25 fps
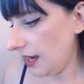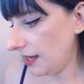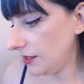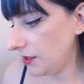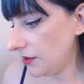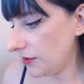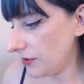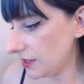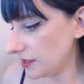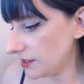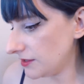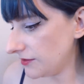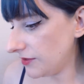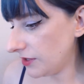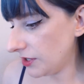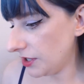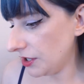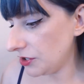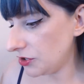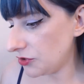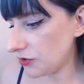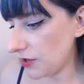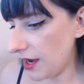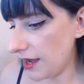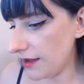I know that's a
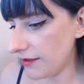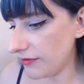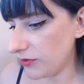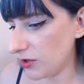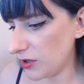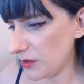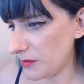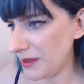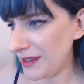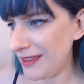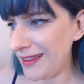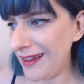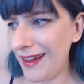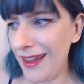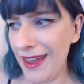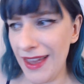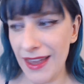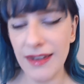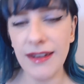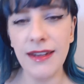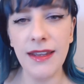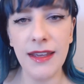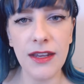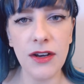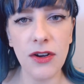very dry formula,
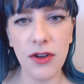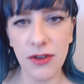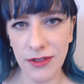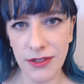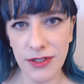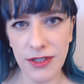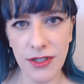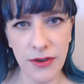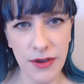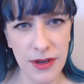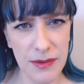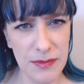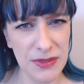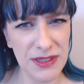and it also,